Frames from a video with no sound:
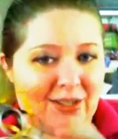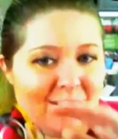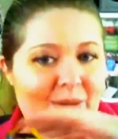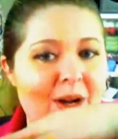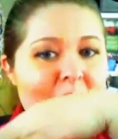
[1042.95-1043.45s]

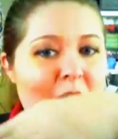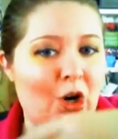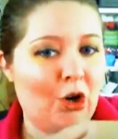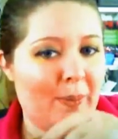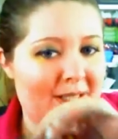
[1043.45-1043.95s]
to
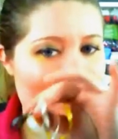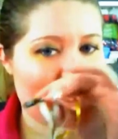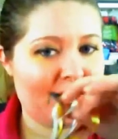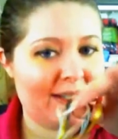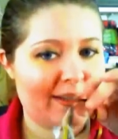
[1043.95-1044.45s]
open
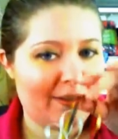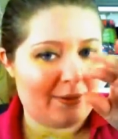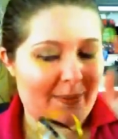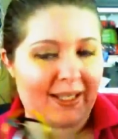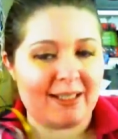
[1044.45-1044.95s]
up the
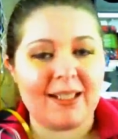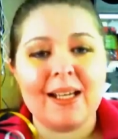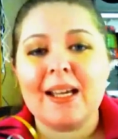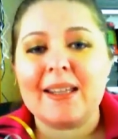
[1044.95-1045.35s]
ribbon.